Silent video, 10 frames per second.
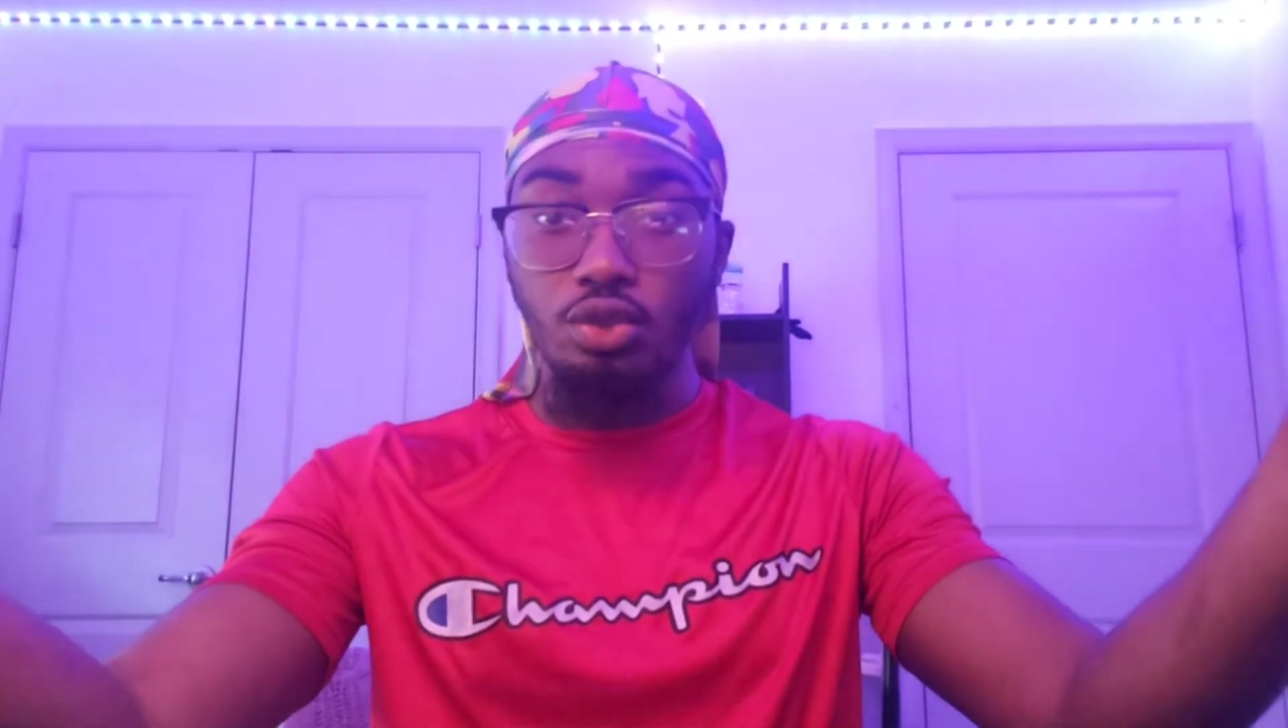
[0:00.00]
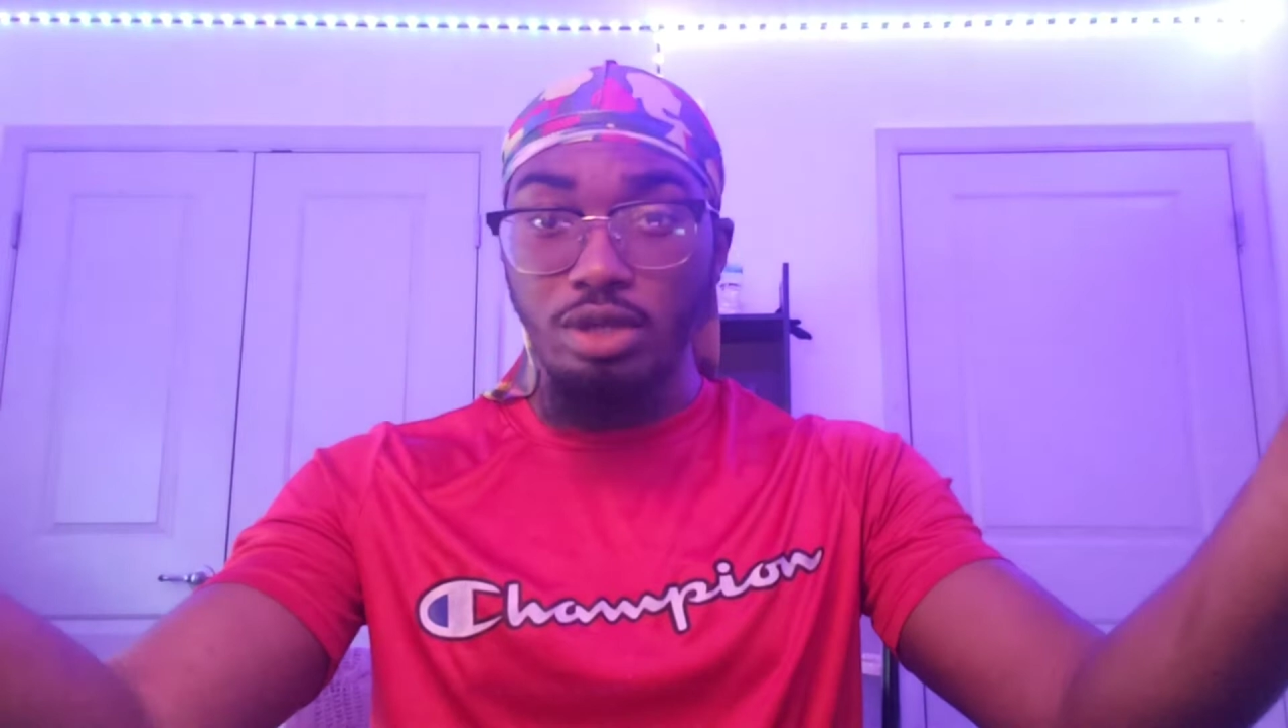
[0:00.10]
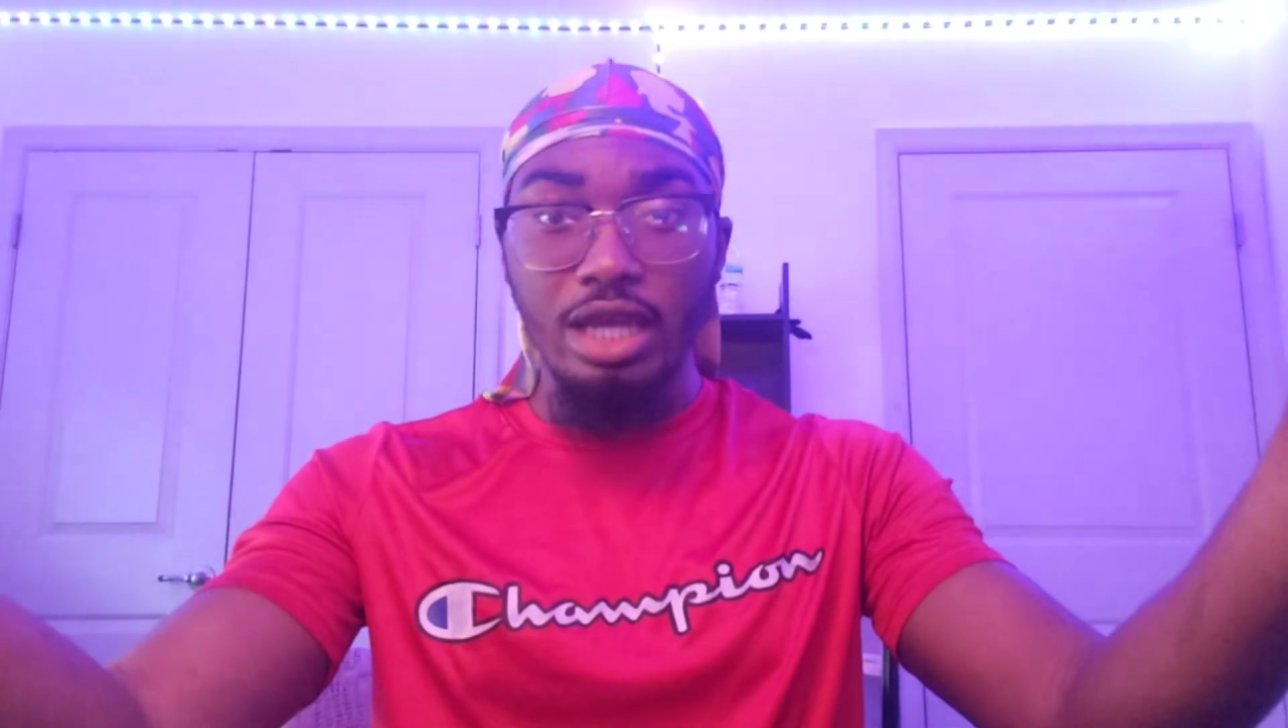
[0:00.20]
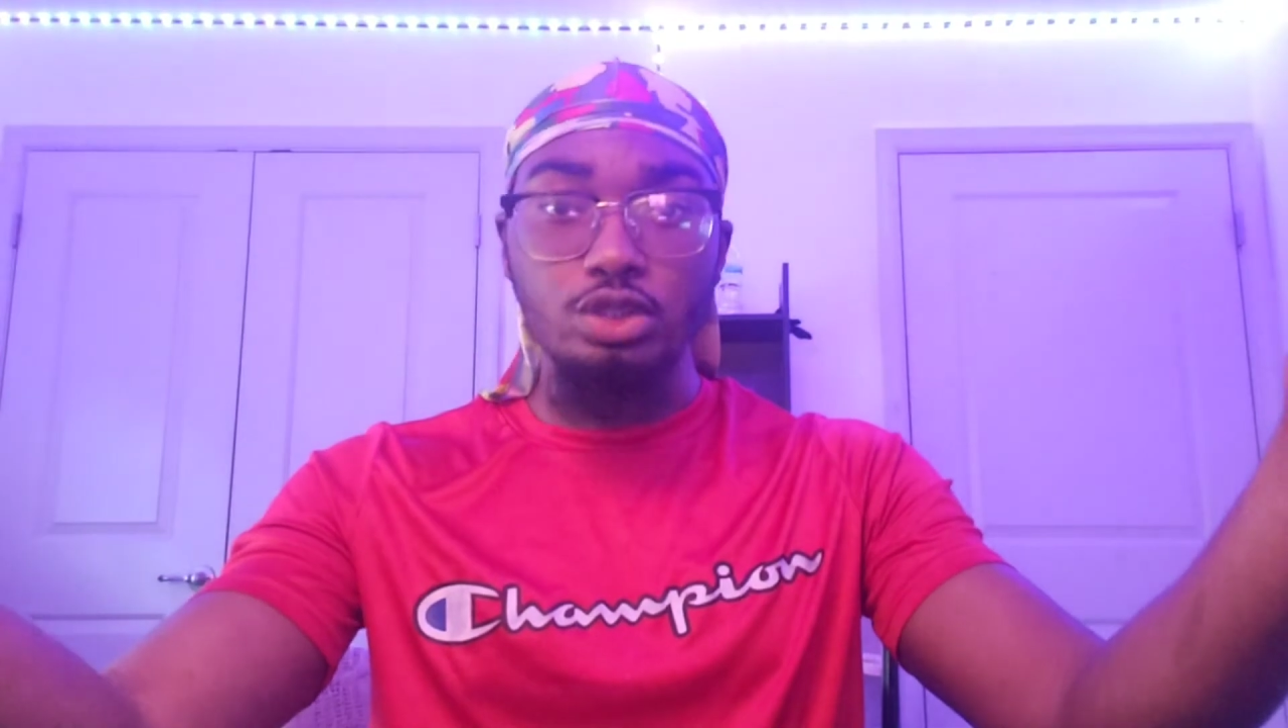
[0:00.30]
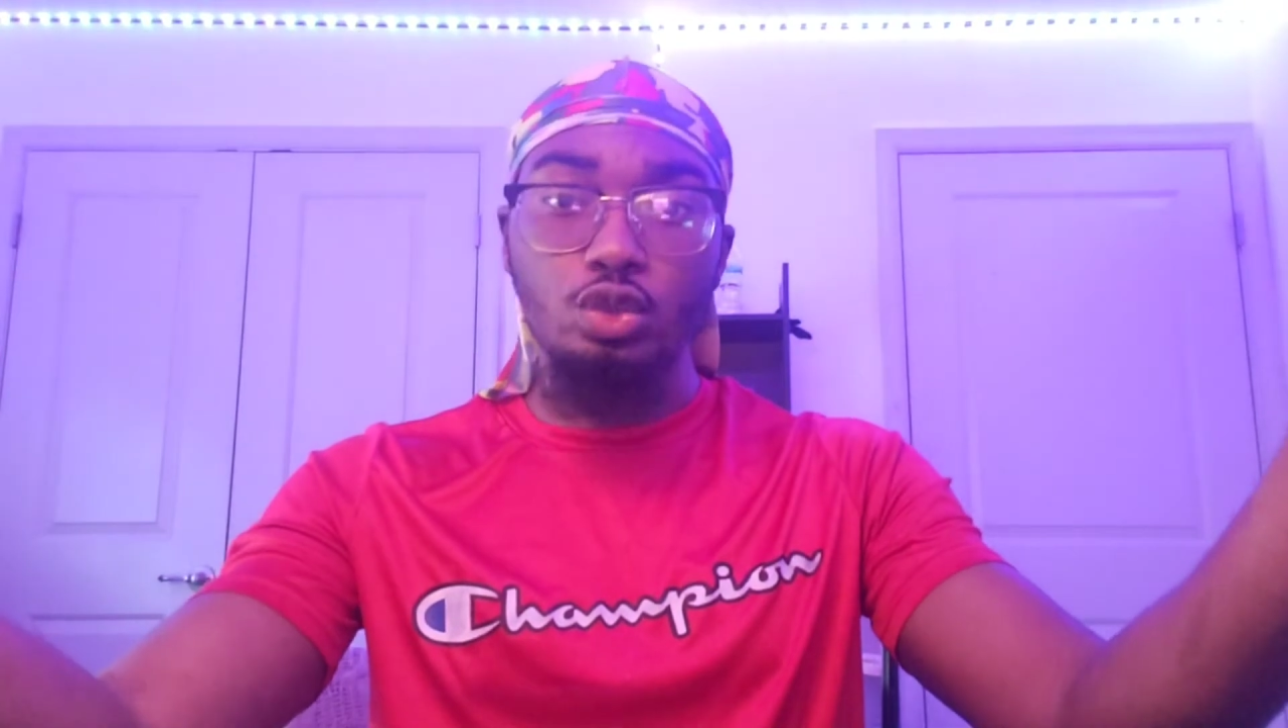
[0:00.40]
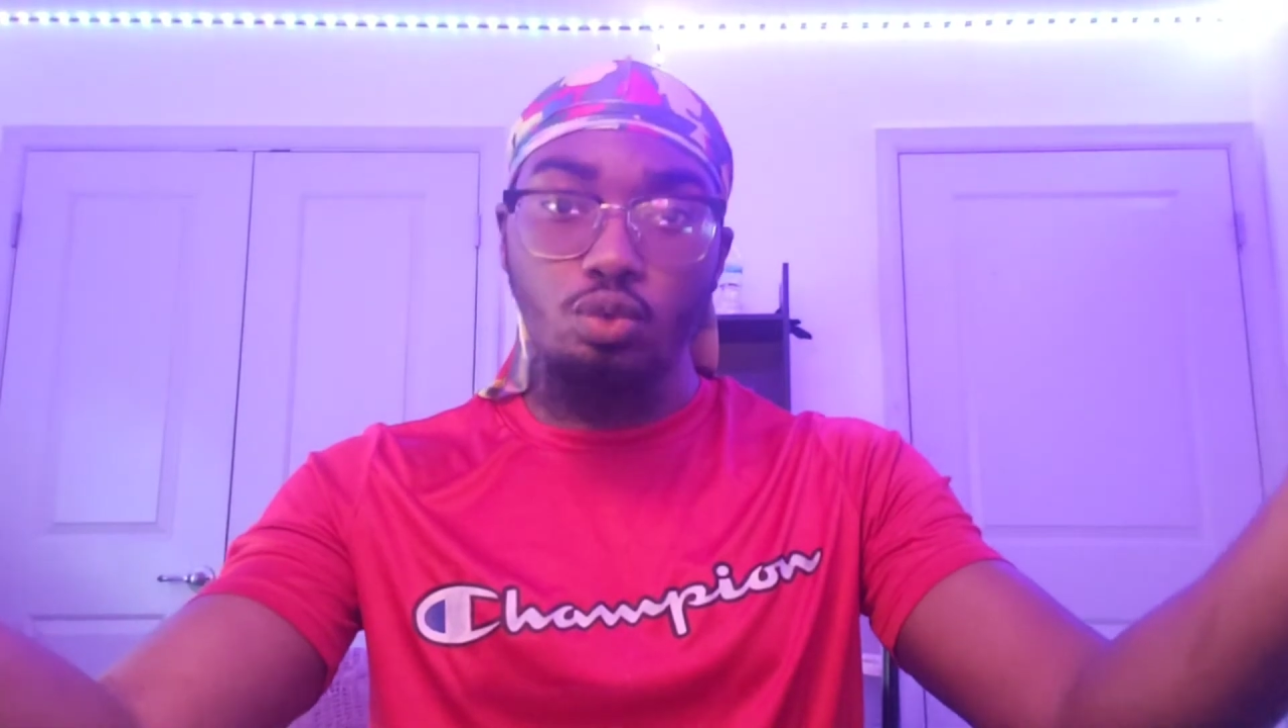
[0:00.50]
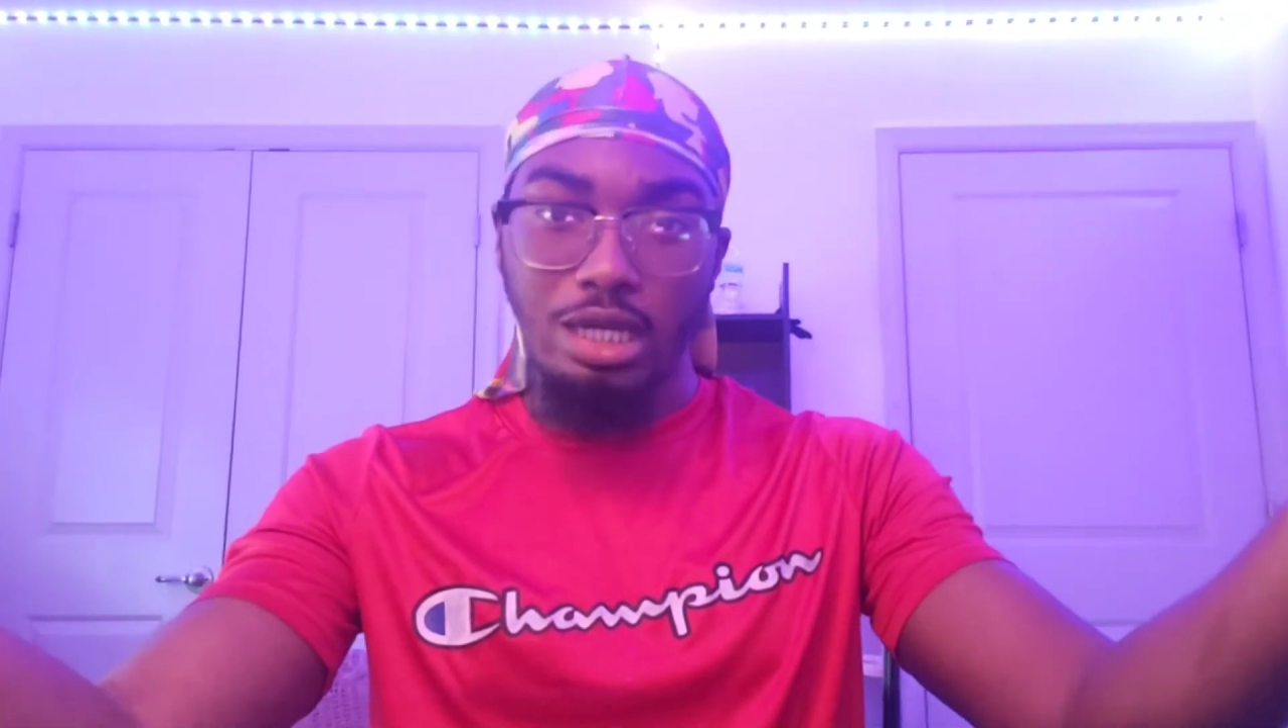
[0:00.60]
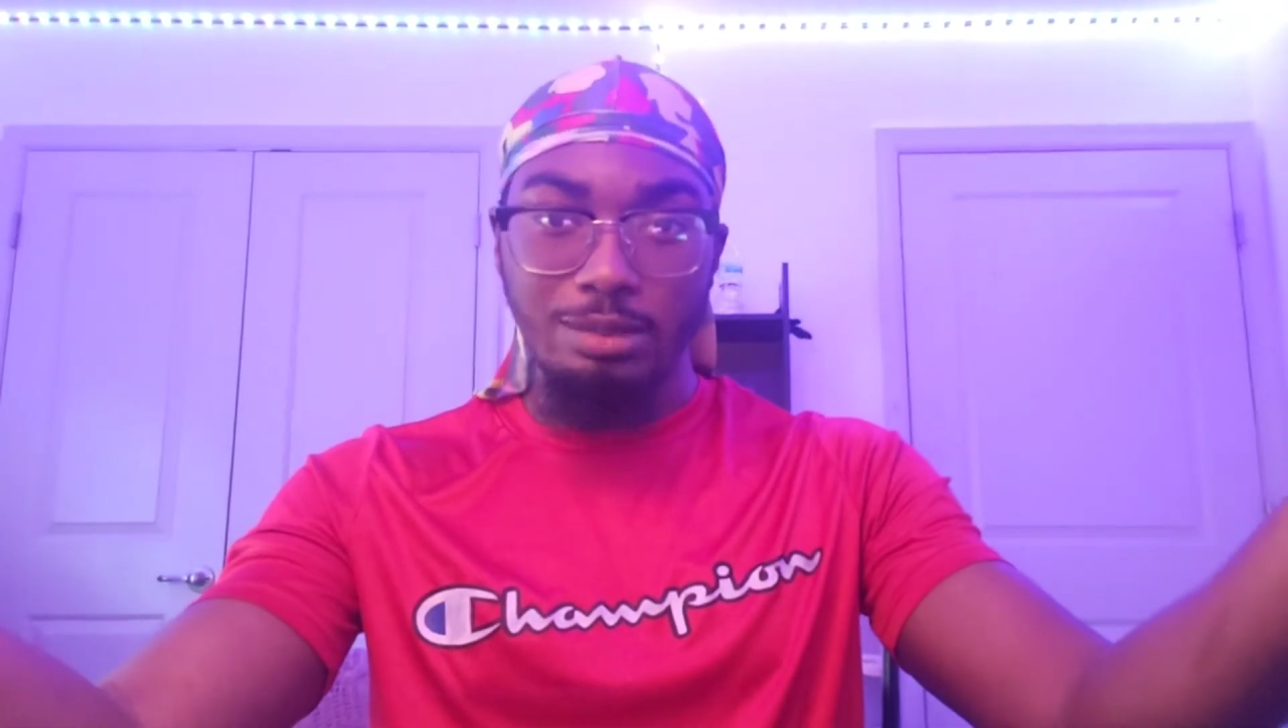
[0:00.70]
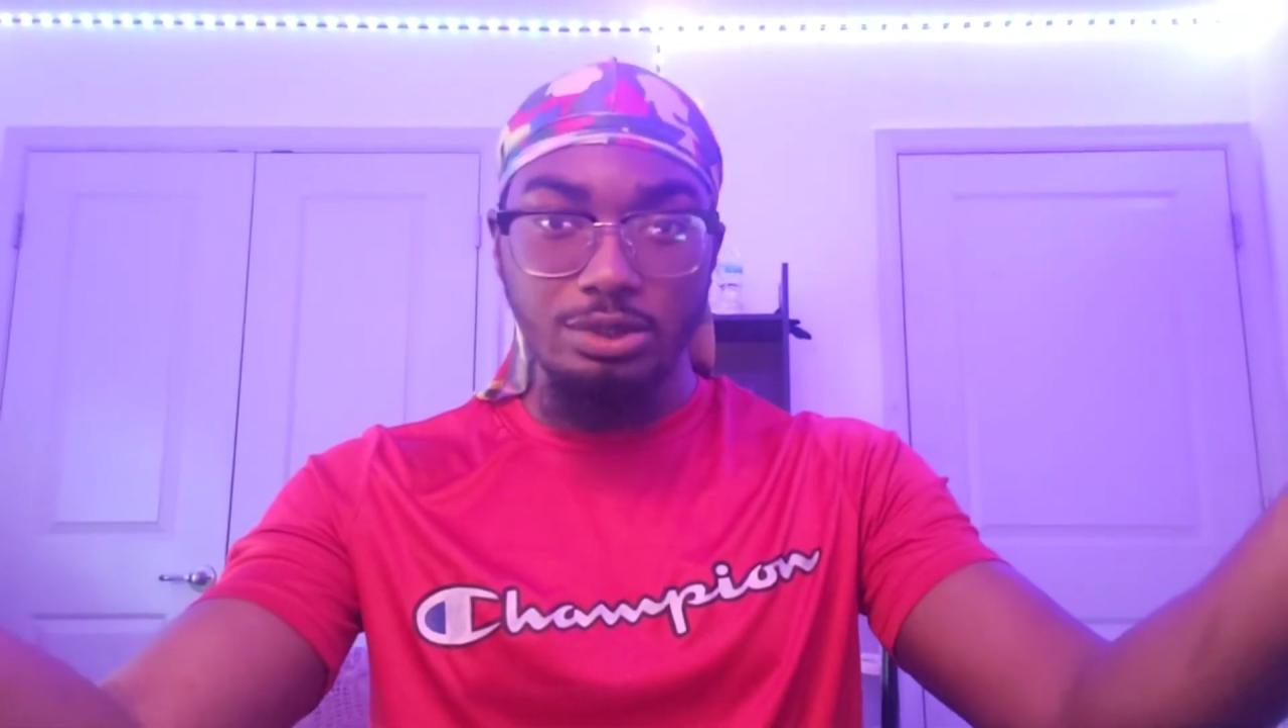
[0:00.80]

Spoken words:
You got two